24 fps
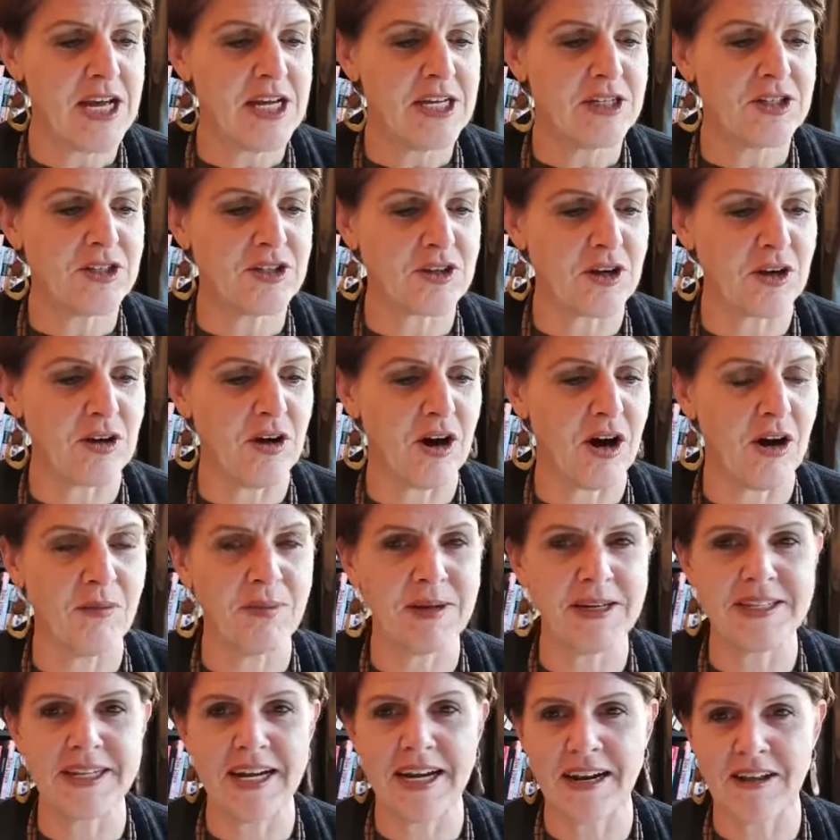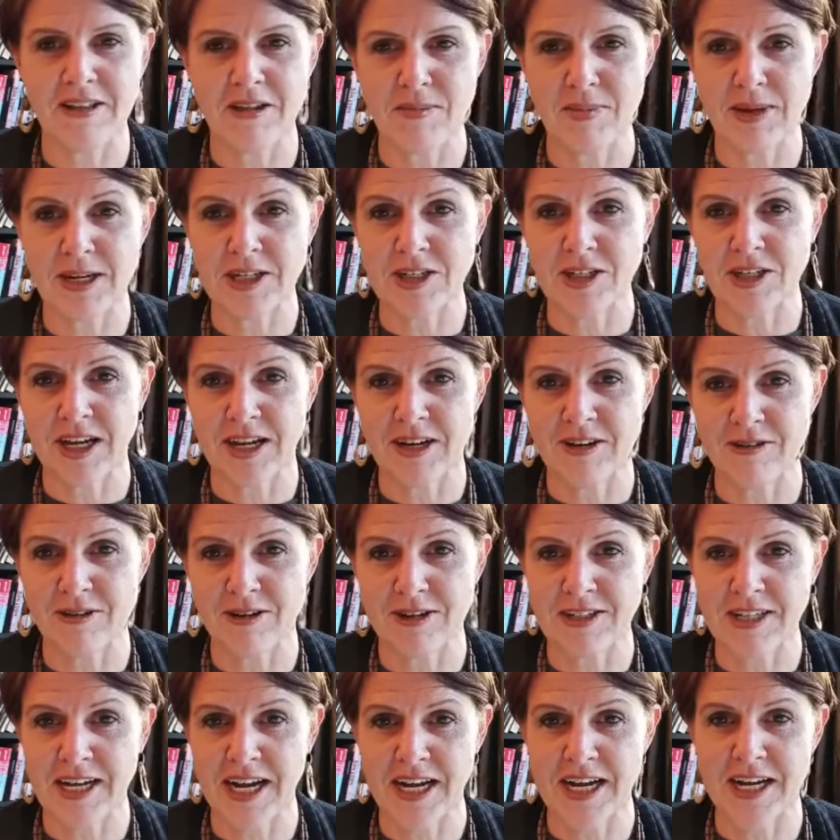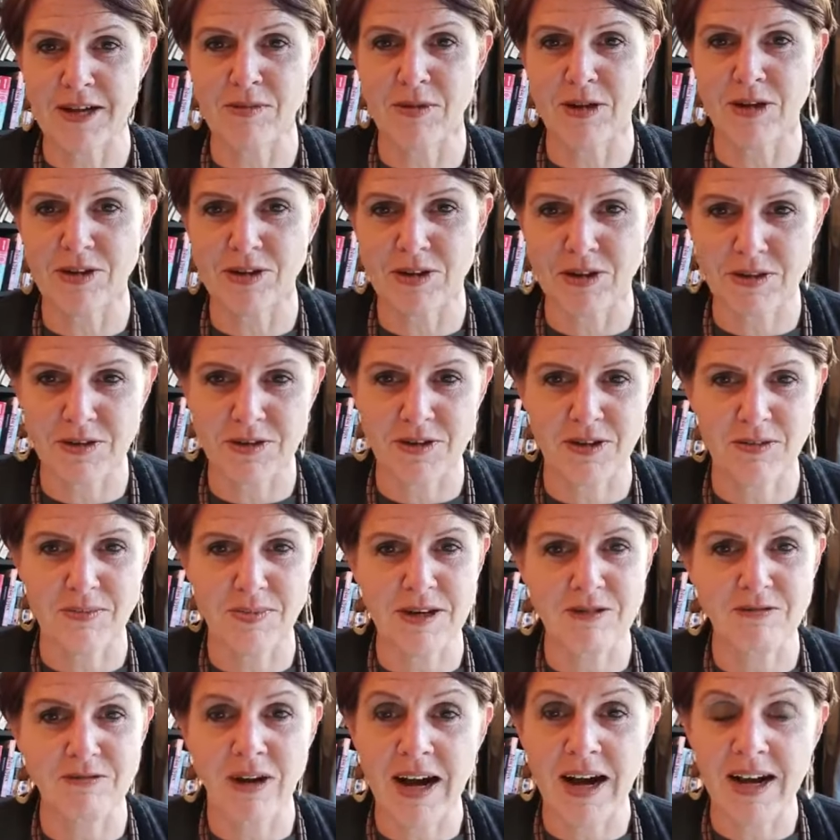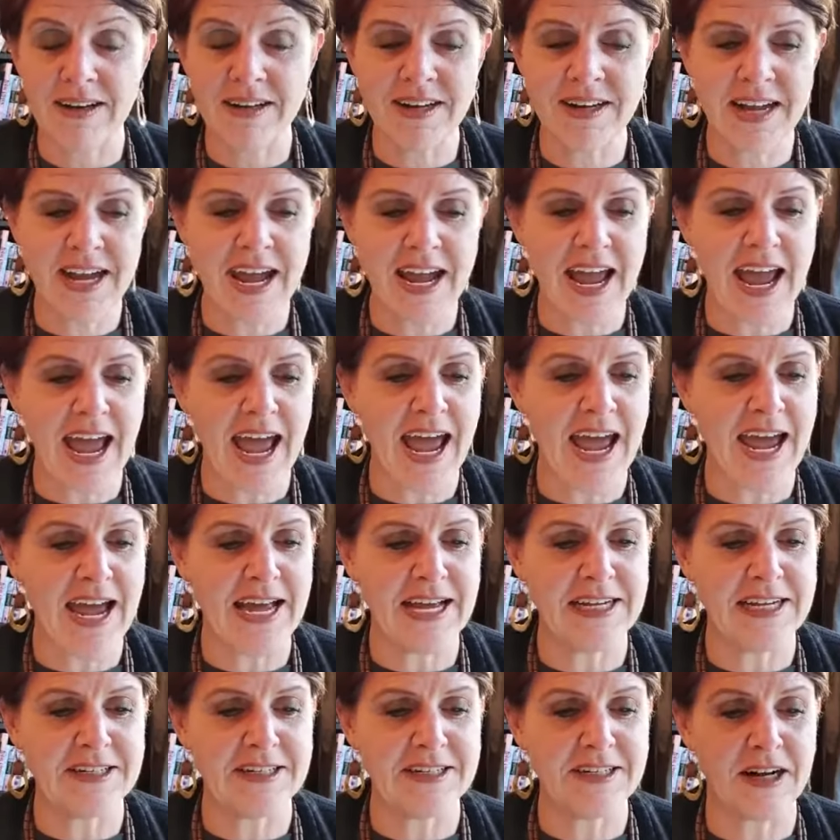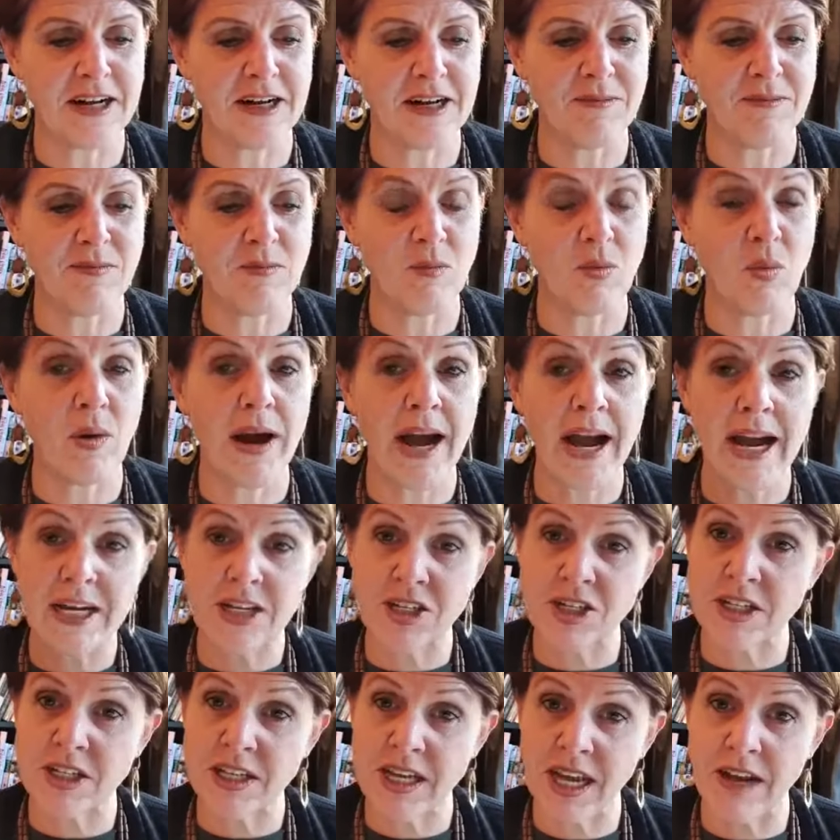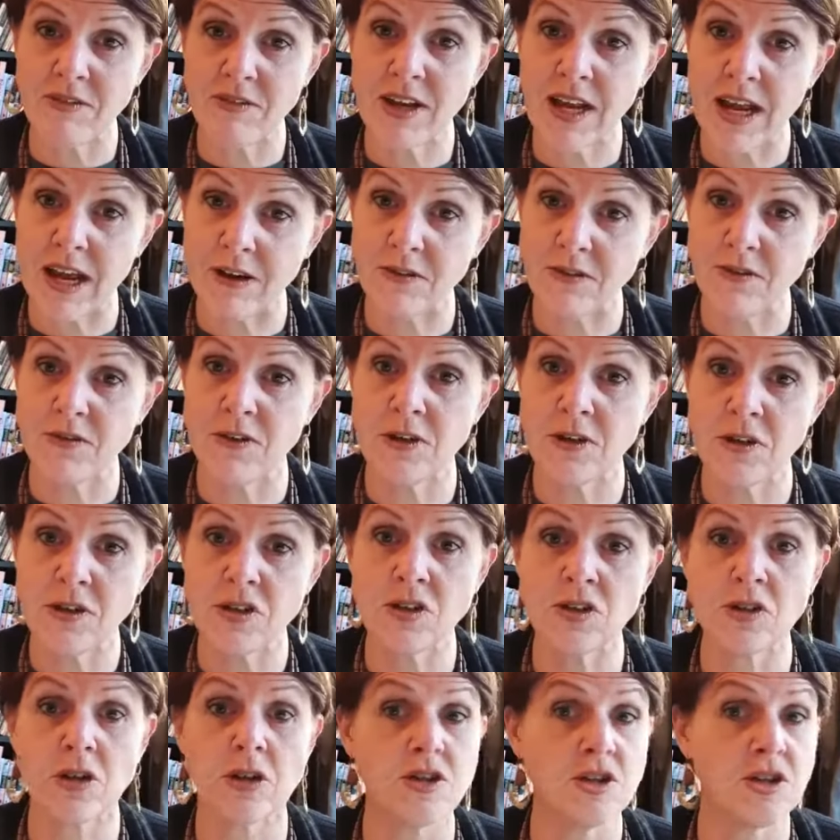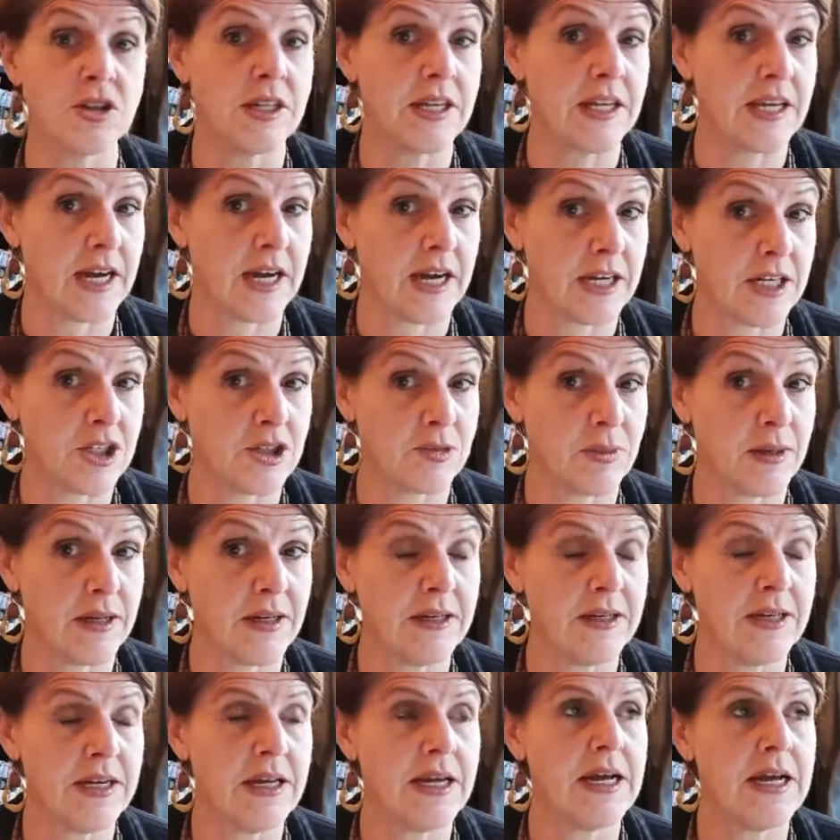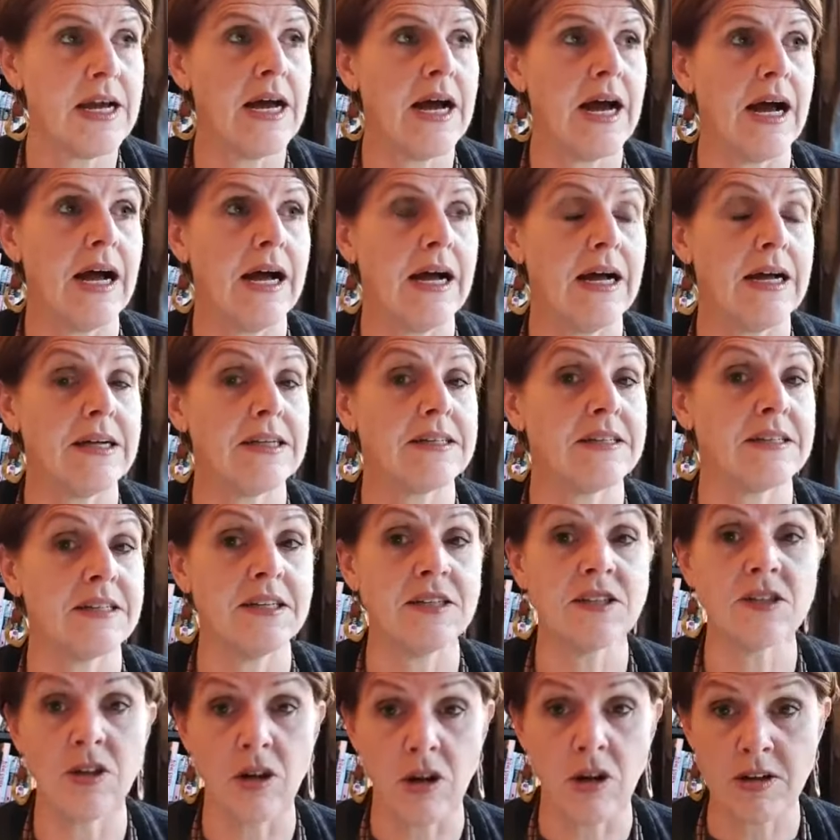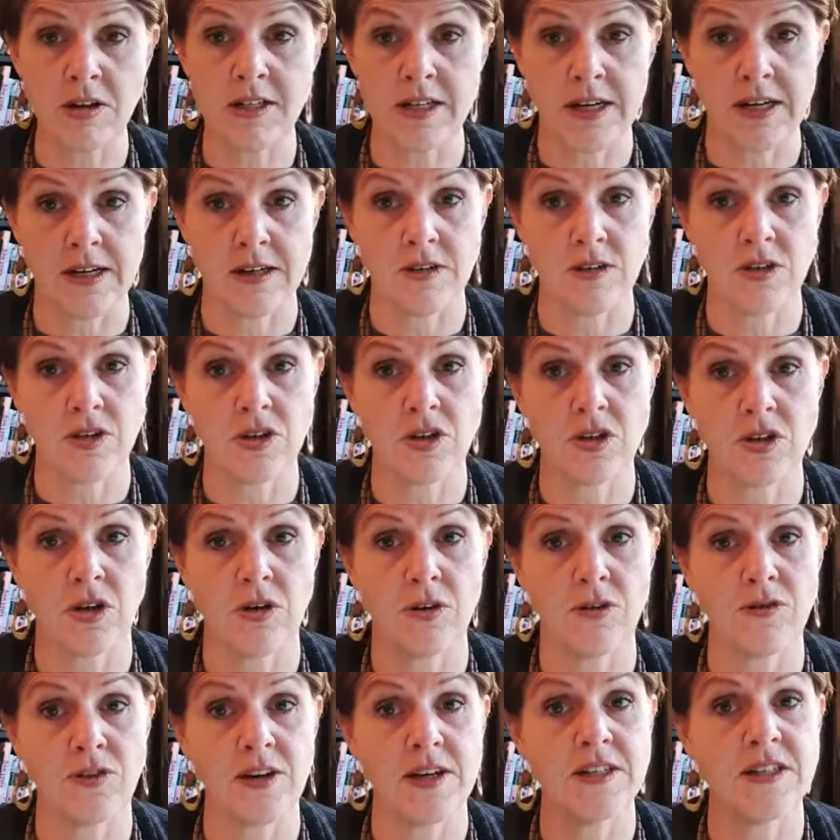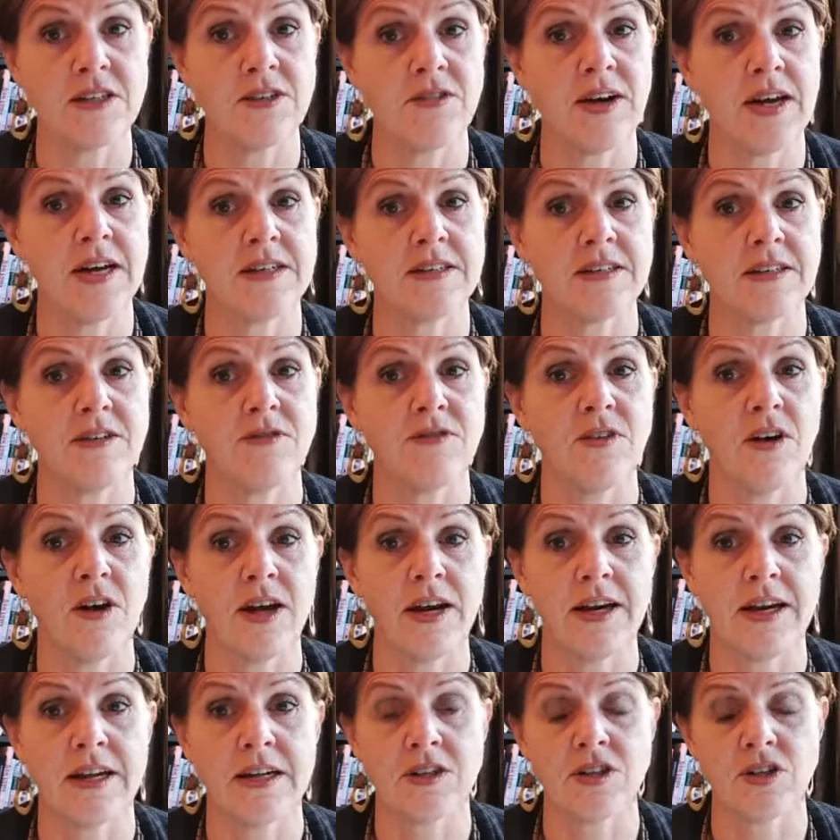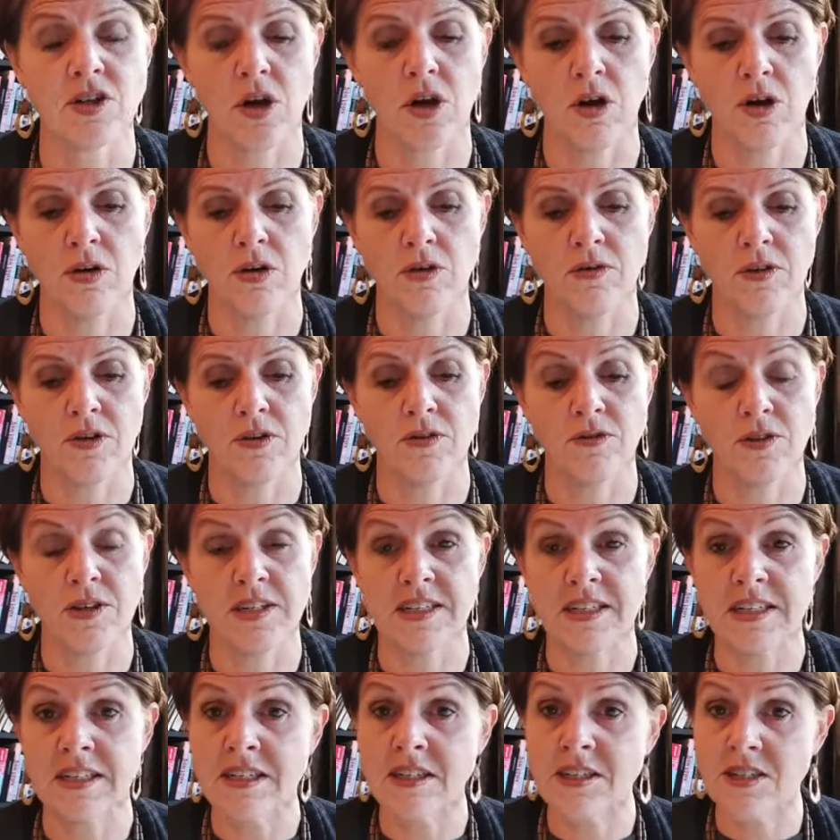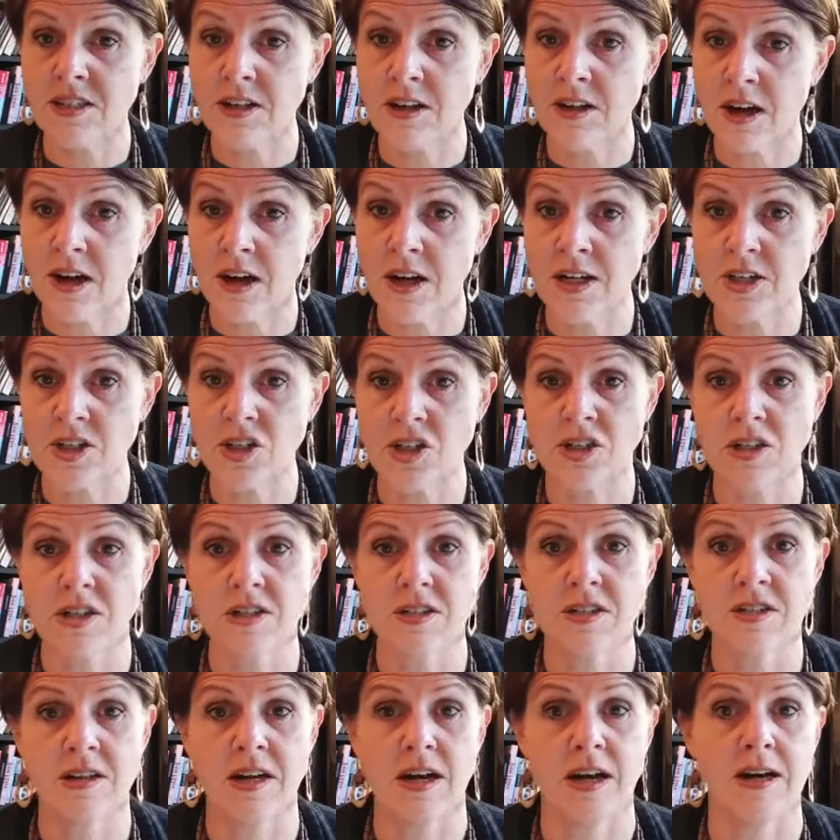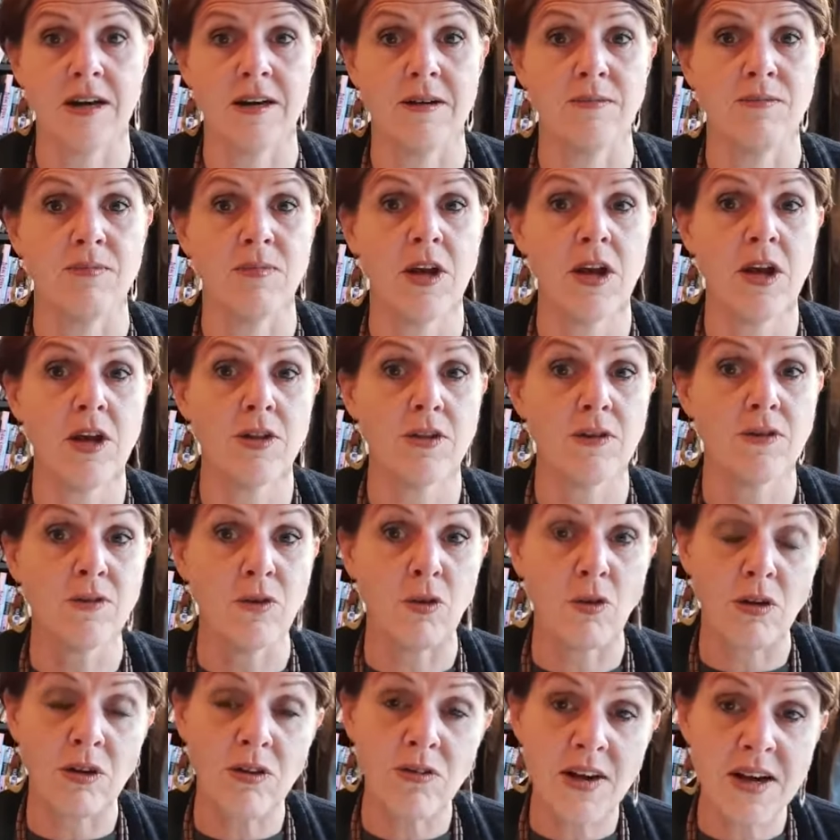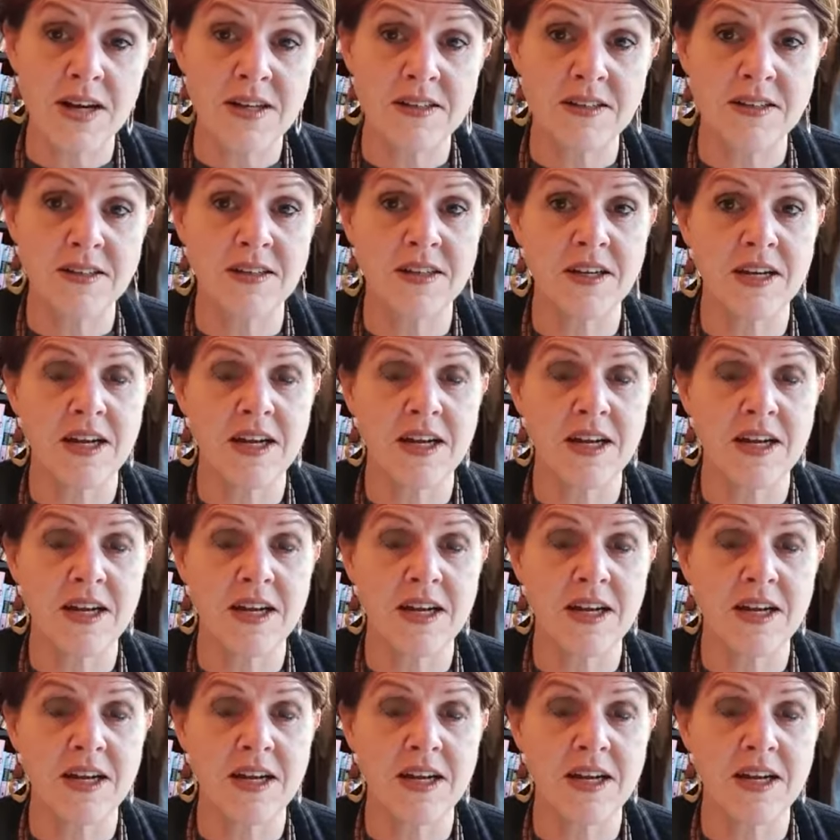So I'll be down at the beach later on taking my dog for a big run. And we're actually having our first social engagement since lockdown. So friends of ours invited us over for dinner tonight, just the four of us.